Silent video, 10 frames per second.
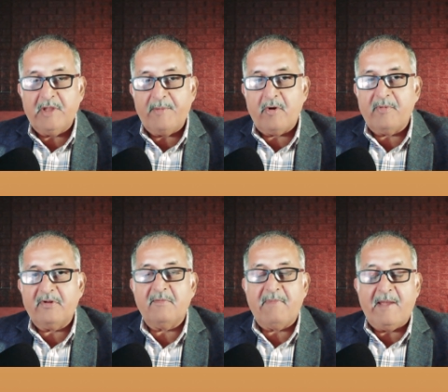their
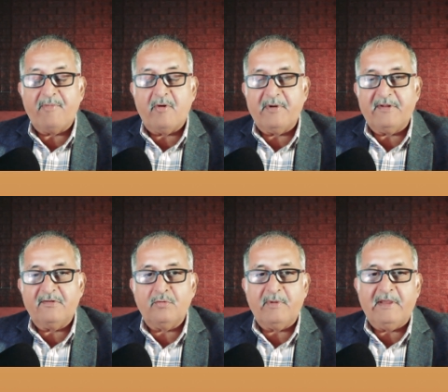properties or buy properties
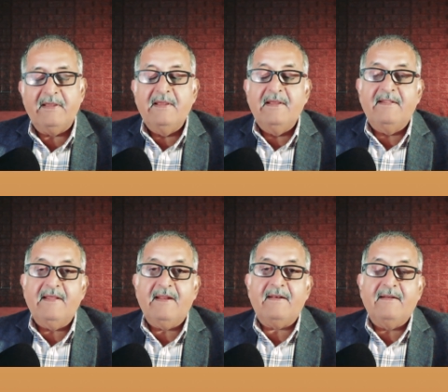in Dubai,
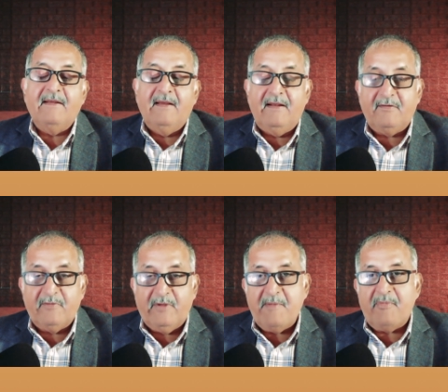then it's
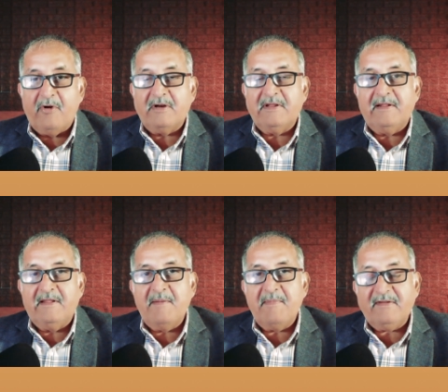very important that
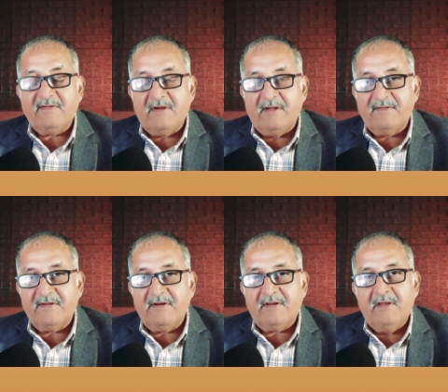they must
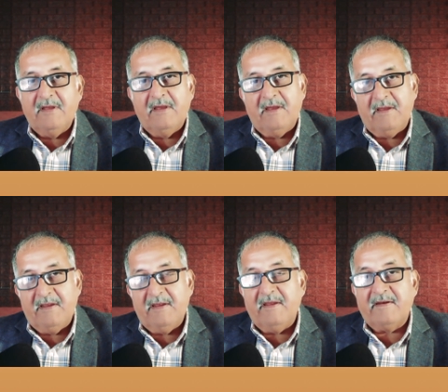consult
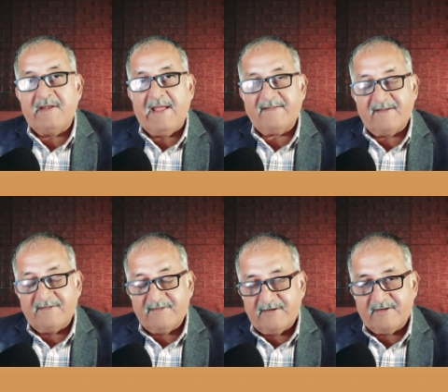a tax
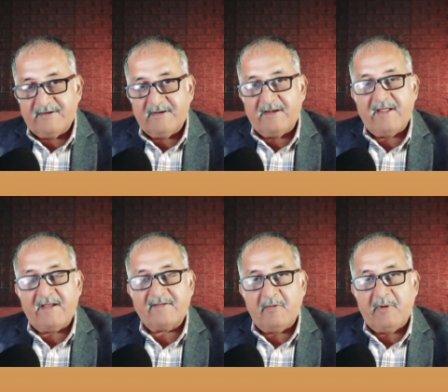consultant, a
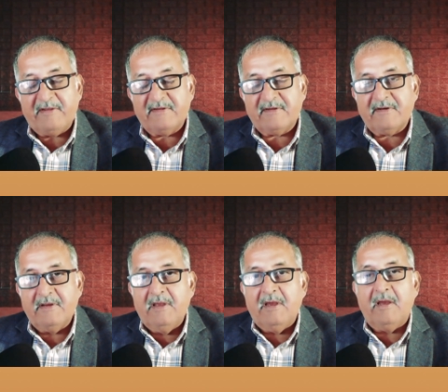tax advisor,
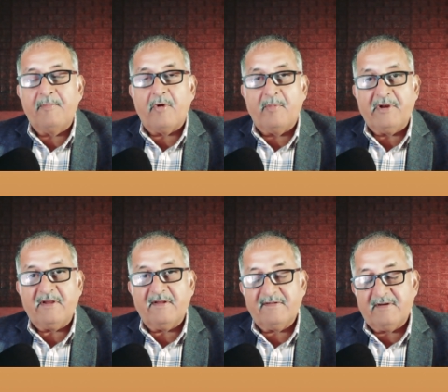a property
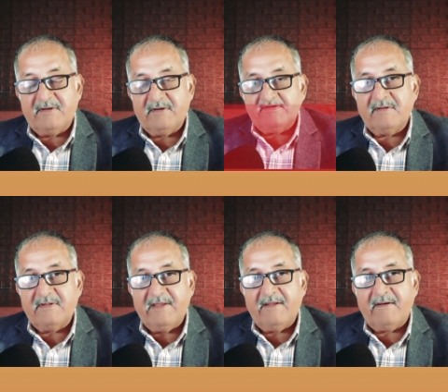consultant
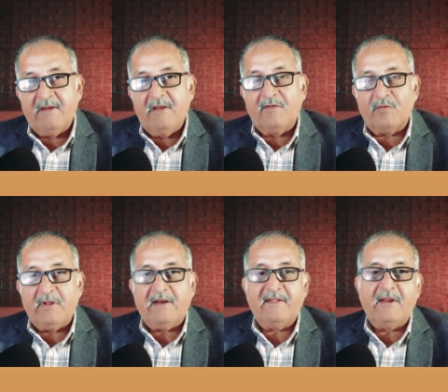there, so
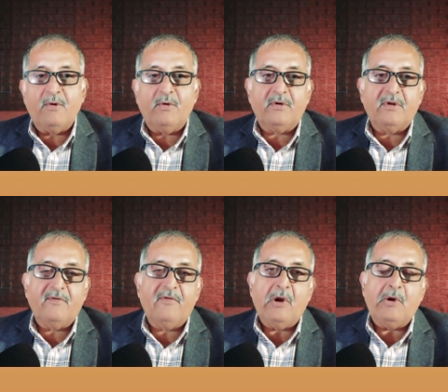that they don't
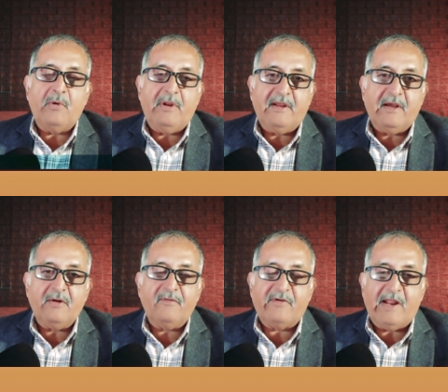fall into any kind
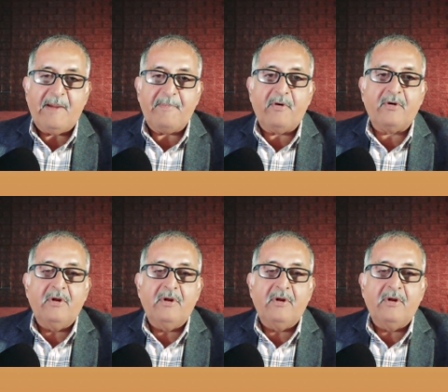of trap or